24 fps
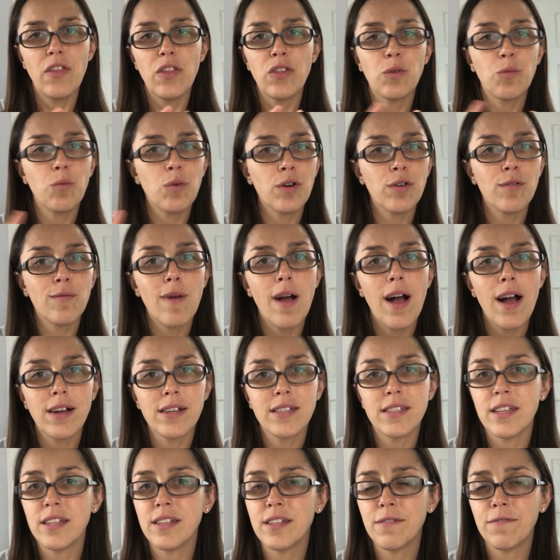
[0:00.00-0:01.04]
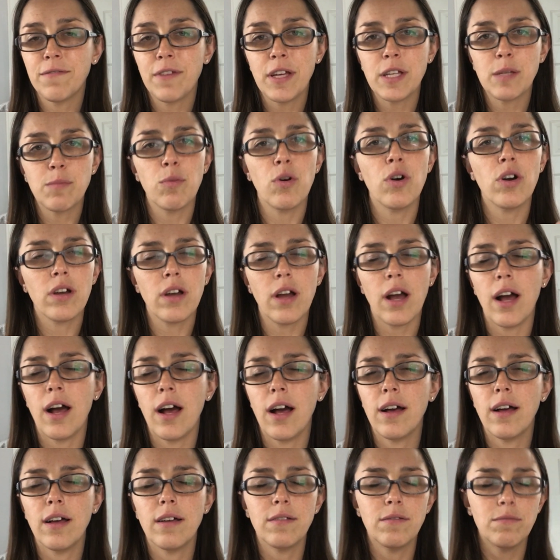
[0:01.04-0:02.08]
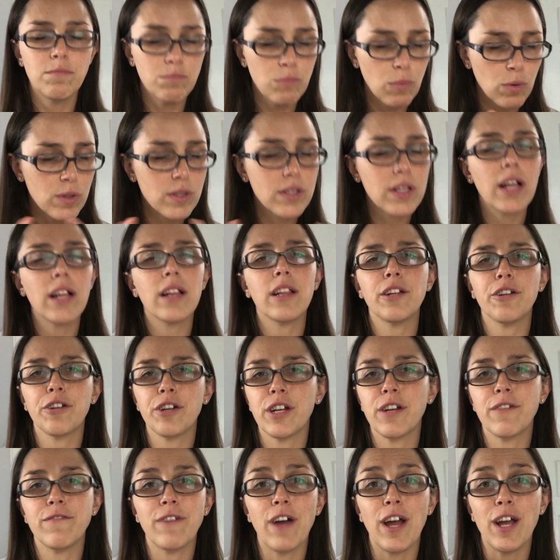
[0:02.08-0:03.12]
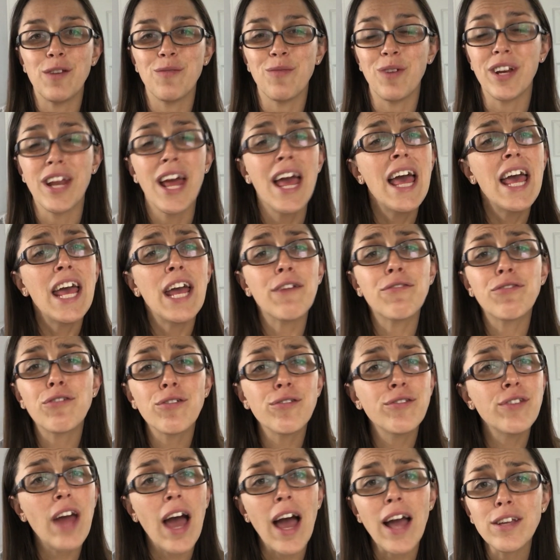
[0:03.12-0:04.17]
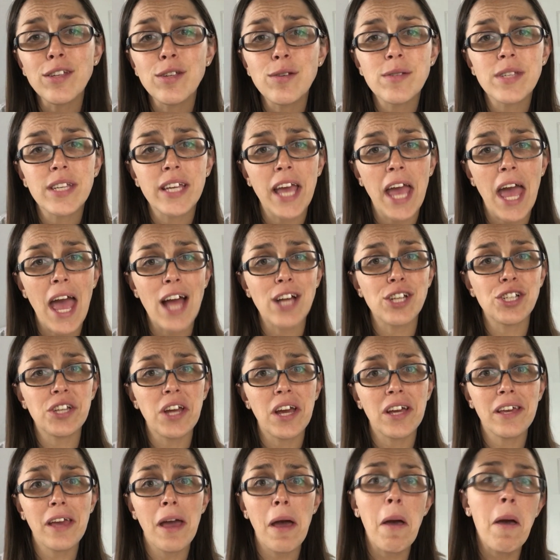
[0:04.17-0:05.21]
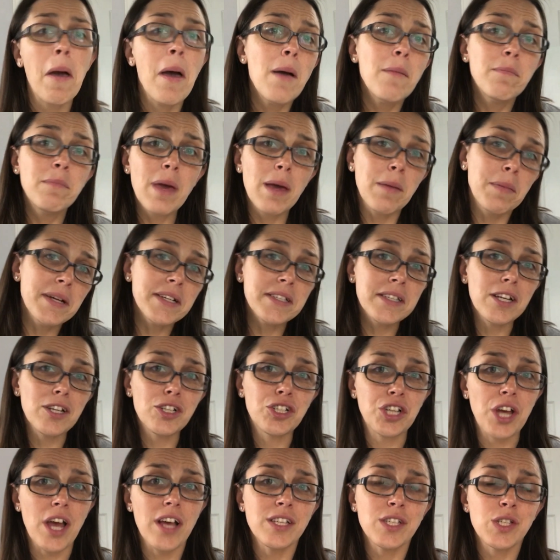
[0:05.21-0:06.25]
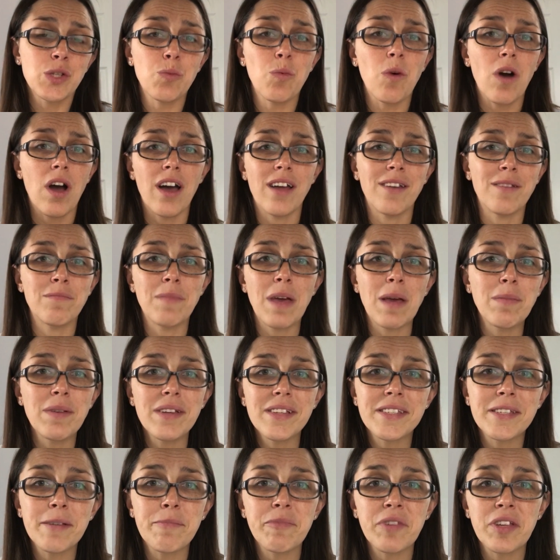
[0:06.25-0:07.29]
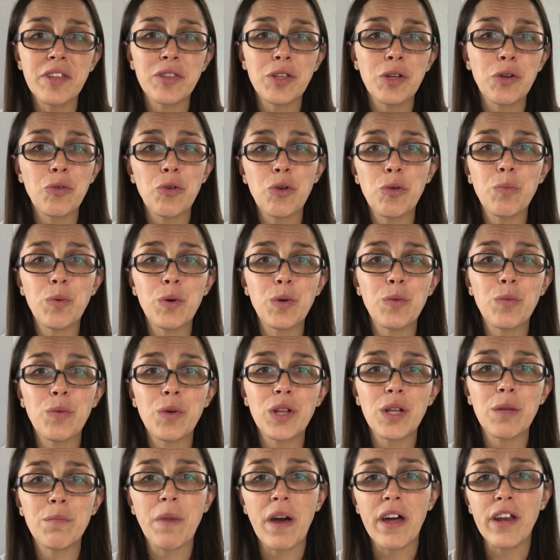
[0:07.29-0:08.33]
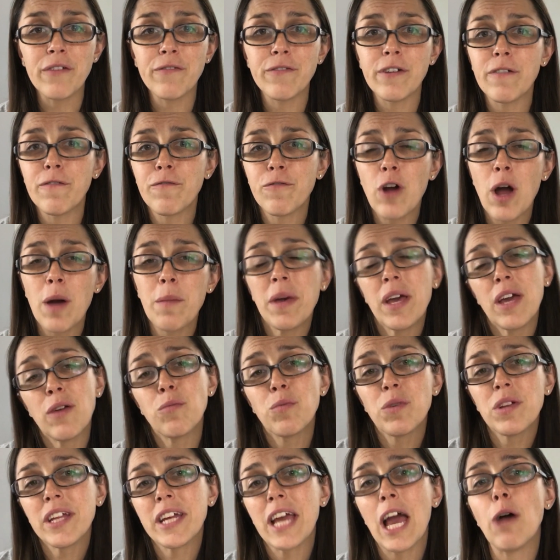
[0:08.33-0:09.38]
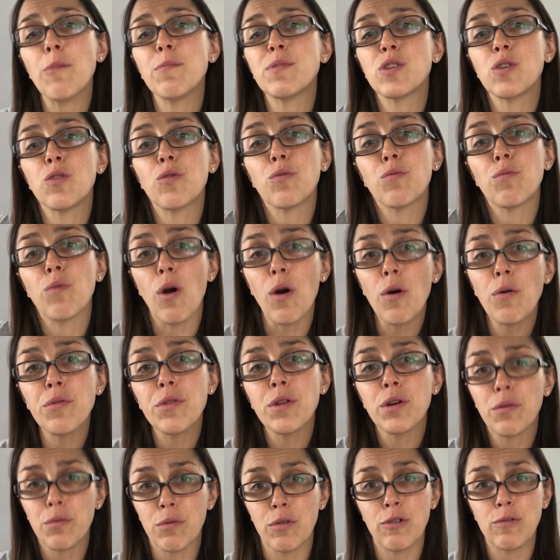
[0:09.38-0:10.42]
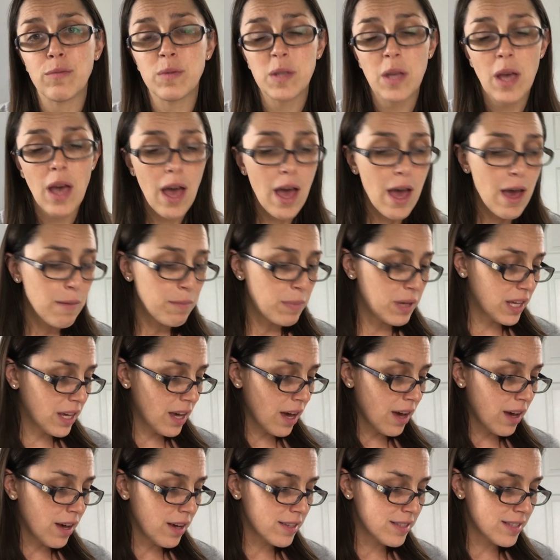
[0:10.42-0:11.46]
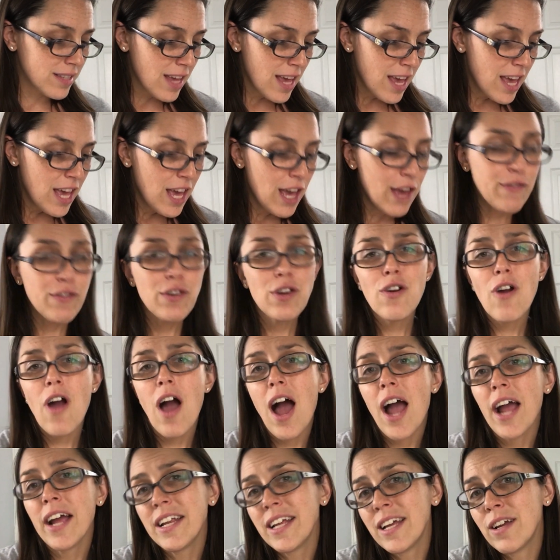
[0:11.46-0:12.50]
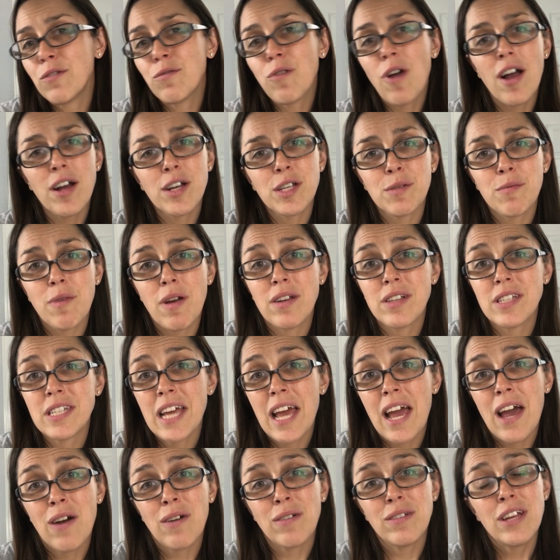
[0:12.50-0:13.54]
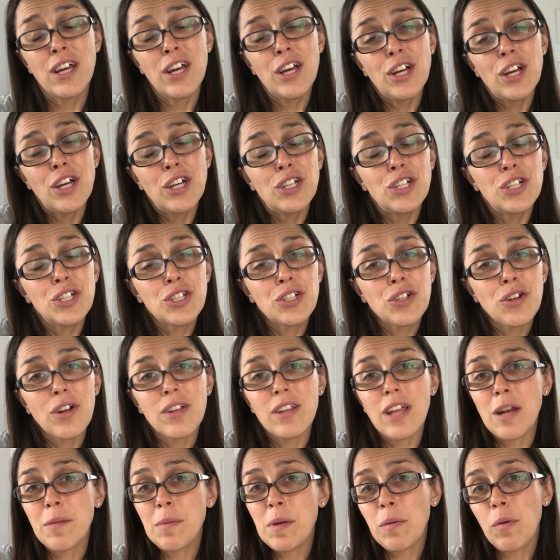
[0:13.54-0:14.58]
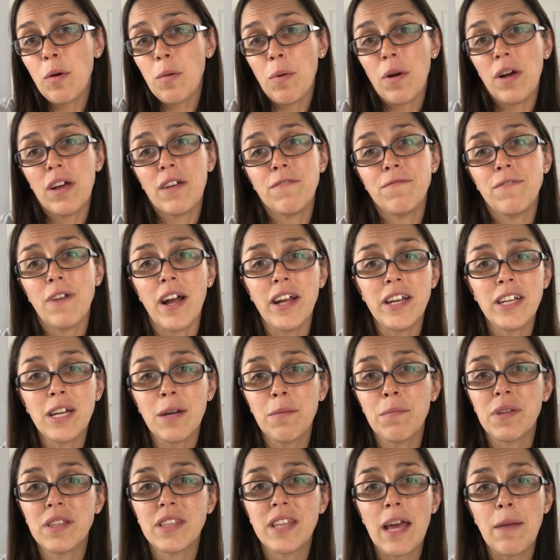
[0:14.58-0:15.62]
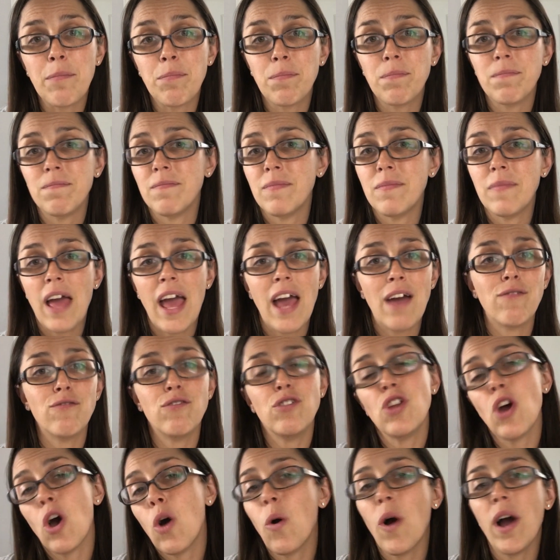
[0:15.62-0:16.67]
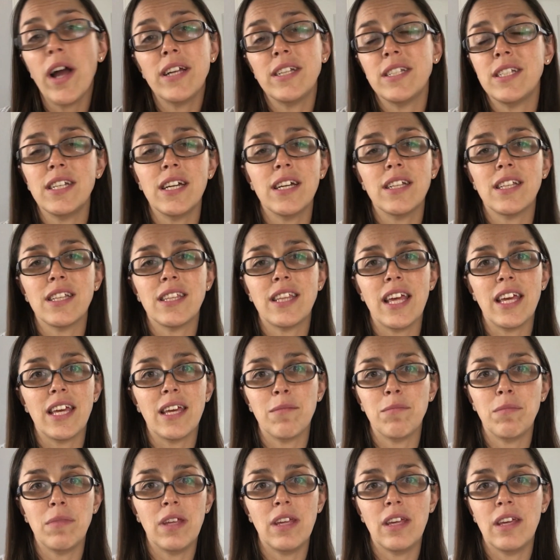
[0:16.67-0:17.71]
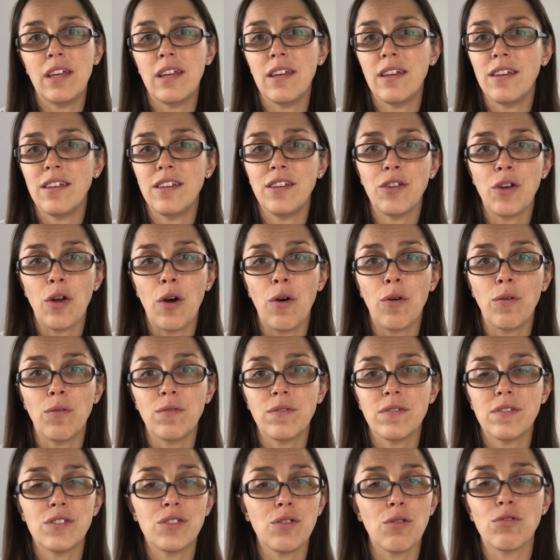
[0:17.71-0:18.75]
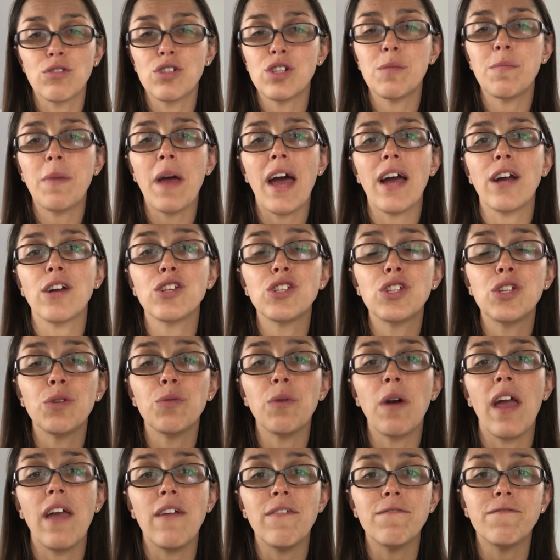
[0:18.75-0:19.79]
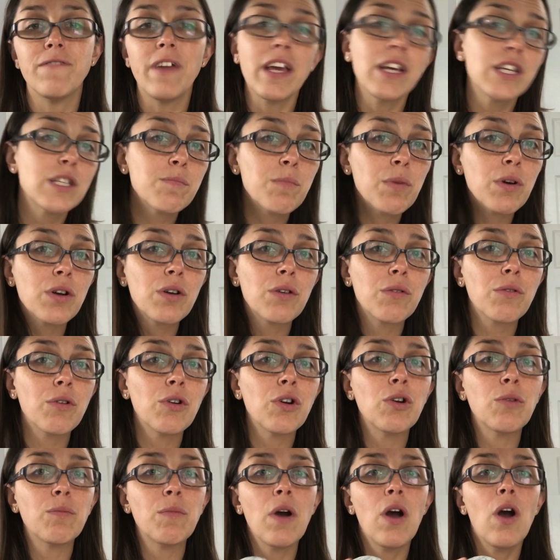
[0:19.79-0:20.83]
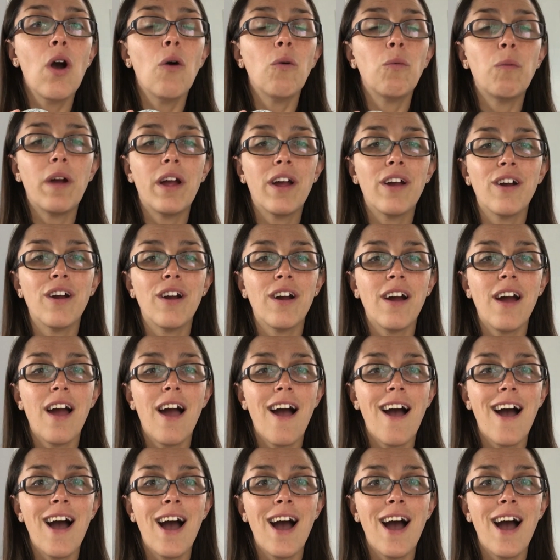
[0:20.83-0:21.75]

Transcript: then the word rocks into Facebook, most likely you're going to find one. If they're not using a hashtag yet, maybe suggest one. Maybe it's something the group would really benefit from. It really helps grow the groups, because if you're hiding rocks around town, sure, a lot of people are probably finding them, but they have no idea that they can be, you know, searched back to a Facebook group where